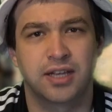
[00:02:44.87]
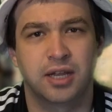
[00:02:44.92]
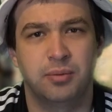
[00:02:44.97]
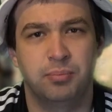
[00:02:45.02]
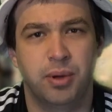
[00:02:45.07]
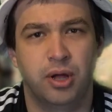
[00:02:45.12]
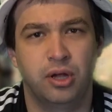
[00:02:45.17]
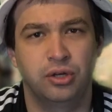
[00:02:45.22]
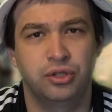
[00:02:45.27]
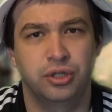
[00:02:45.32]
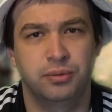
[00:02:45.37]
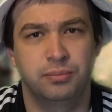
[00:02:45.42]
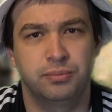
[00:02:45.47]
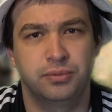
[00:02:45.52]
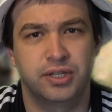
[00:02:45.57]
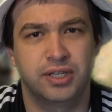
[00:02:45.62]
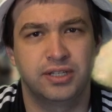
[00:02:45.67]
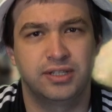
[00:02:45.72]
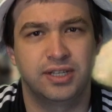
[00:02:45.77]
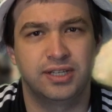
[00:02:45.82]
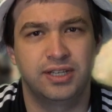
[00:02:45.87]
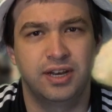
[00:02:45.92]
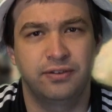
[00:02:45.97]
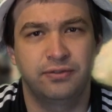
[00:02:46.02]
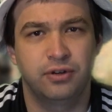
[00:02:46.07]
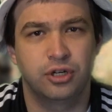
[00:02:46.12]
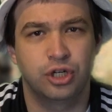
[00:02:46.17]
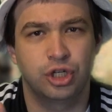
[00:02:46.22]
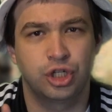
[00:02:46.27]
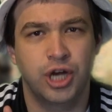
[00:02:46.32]
and Belgium's is a
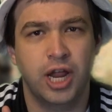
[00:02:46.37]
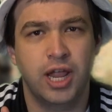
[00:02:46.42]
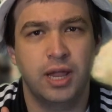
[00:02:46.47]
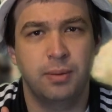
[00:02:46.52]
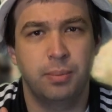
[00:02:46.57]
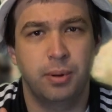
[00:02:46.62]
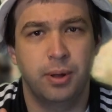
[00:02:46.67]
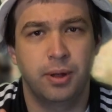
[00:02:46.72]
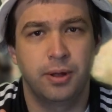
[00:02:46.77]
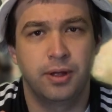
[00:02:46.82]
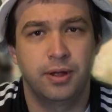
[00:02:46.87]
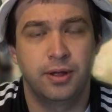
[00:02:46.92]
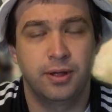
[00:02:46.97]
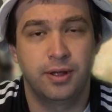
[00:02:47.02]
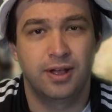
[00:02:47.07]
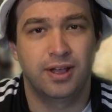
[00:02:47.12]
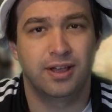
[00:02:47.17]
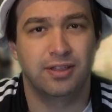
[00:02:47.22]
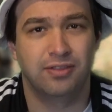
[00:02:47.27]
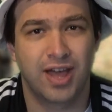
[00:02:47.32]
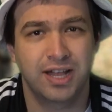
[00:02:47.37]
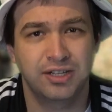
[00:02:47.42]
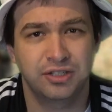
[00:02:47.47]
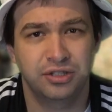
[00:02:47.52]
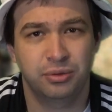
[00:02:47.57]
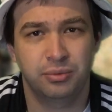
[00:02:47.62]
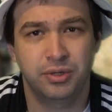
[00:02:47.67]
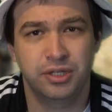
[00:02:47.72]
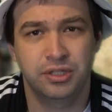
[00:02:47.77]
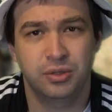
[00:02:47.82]
different shape, that's
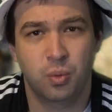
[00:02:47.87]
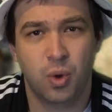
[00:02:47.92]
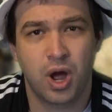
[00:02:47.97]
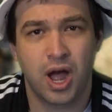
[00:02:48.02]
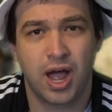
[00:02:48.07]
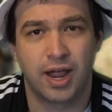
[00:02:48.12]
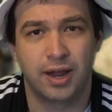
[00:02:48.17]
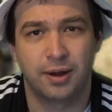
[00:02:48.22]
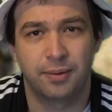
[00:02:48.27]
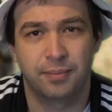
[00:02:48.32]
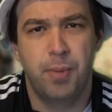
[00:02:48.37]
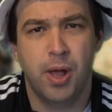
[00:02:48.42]
the reason why.